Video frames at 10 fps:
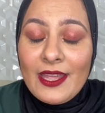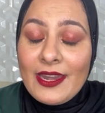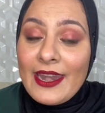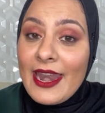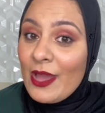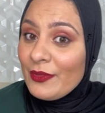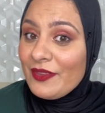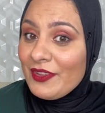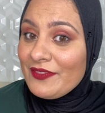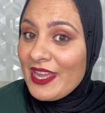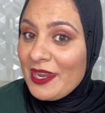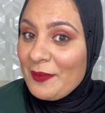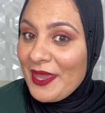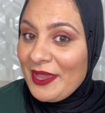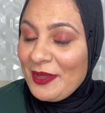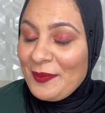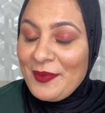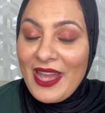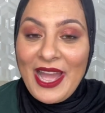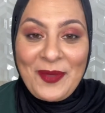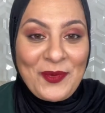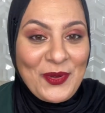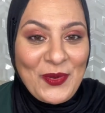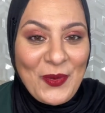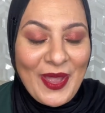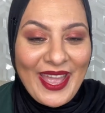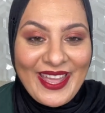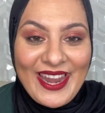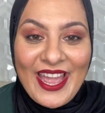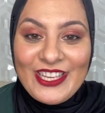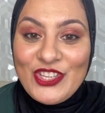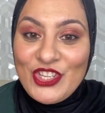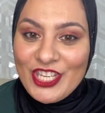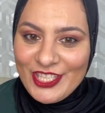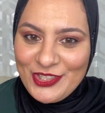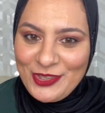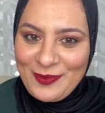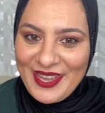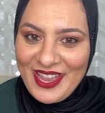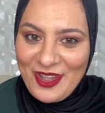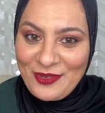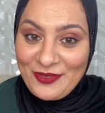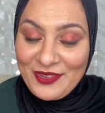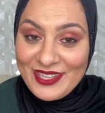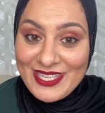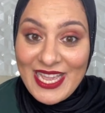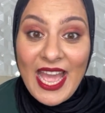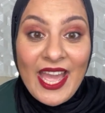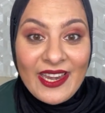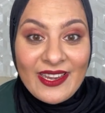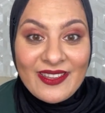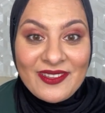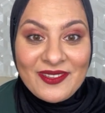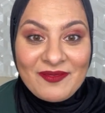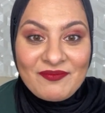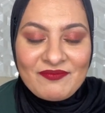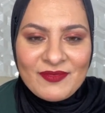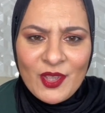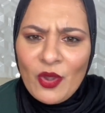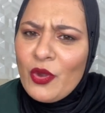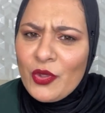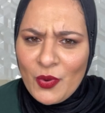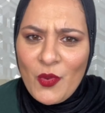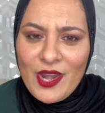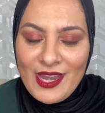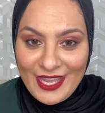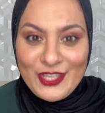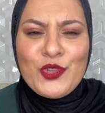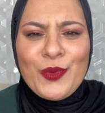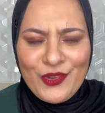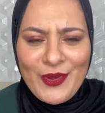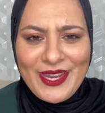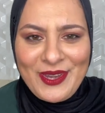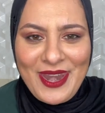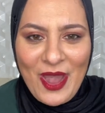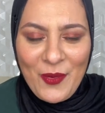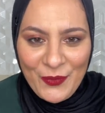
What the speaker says: Now that we've done our makeup, I'm going to go ahead and change into my outfit and, oh, you know what? Let's do it right now.